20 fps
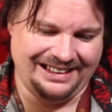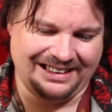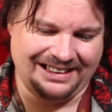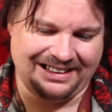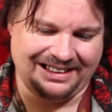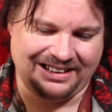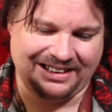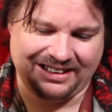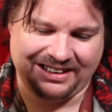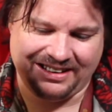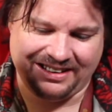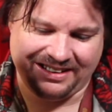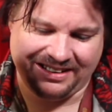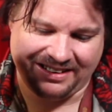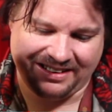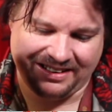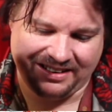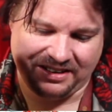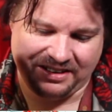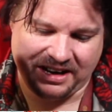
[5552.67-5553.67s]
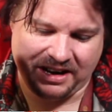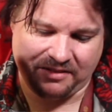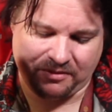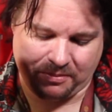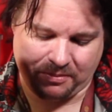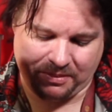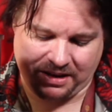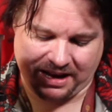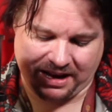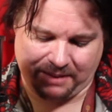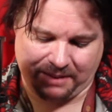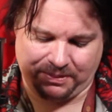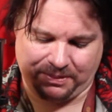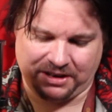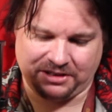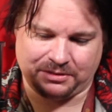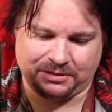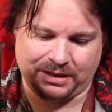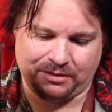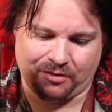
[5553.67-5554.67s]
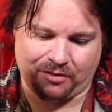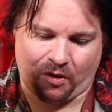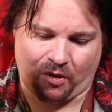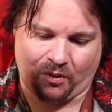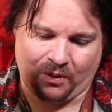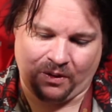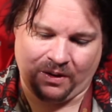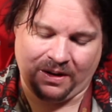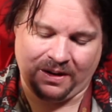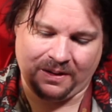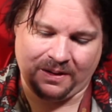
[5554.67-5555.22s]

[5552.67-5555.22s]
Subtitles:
Never been happier to be wrong.